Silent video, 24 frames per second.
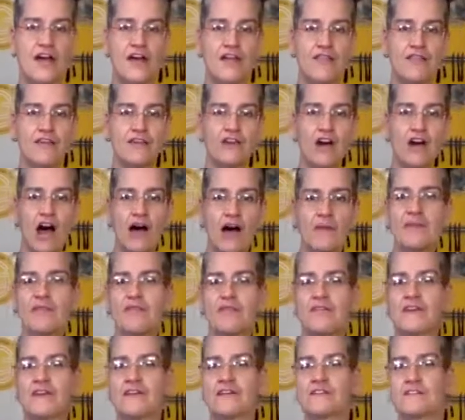The common
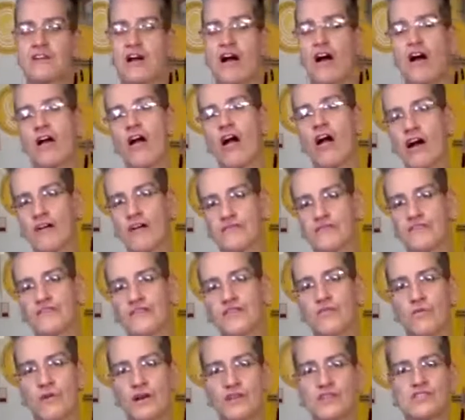things are often the
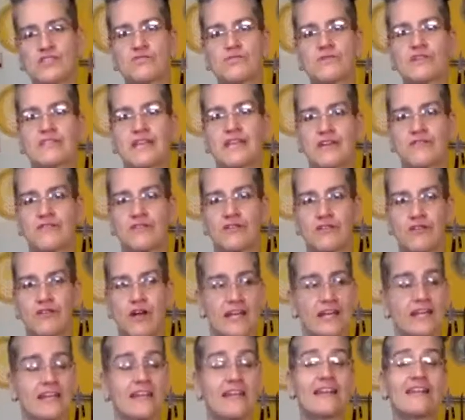ones we take for
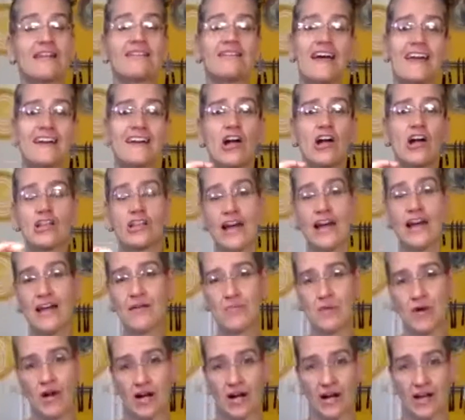granted, like our
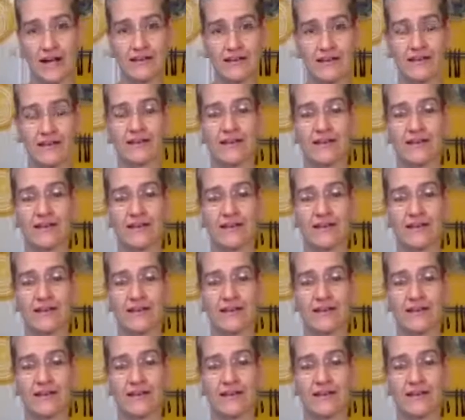library.